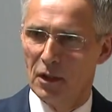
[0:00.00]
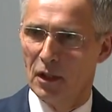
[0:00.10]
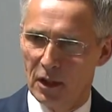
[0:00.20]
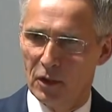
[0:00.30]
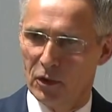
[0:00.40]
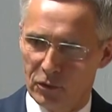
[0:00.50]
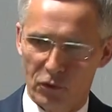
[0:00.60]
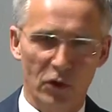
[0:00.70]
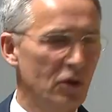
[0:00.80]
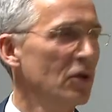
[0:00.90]
or a
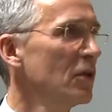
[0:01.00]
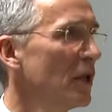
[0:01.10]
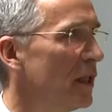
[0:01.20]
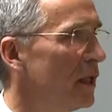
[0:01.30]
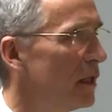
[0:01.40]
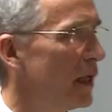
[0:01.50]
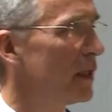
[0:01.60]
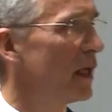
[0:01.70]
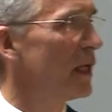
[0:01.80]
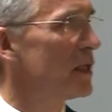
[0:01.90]
truck, then
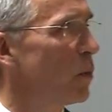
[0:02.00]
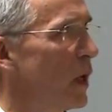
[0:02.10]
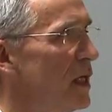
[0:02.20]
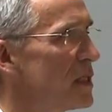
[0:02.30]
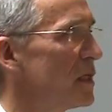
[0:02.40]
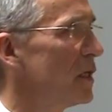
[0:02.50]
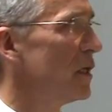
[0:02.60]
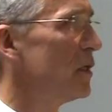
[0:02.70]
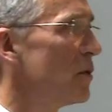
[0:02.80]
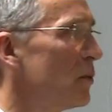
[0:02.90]
that weighs
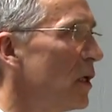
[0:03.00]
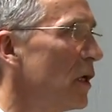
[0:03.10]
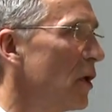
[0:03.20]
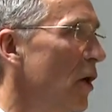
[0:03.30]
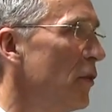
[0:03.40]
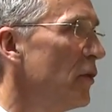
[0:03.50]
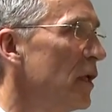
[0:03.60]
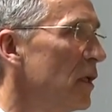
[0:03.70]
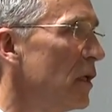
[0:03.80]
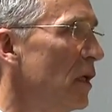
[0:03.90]
something like
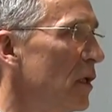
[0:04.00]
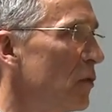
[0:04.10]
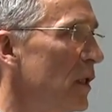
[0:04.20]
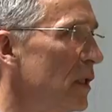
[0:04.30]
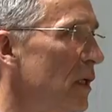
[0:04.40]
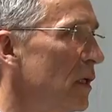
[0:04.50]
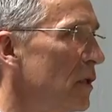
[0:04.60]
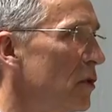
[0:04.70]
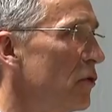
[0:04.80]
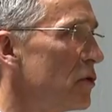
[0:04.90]
120
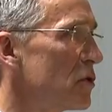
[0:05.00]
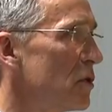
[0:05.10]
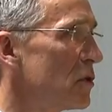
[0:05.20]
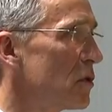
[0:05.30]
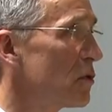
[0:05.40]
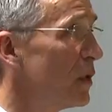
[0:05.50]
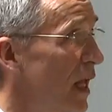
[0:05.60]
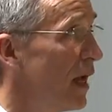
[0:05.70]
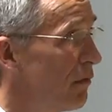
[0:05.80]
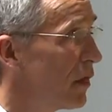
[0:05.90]
tons. So it's a really
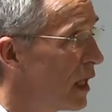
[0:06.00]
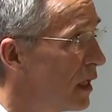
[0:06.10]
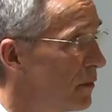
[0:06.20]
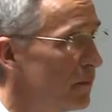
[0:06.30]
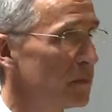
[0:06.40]
heavy thing.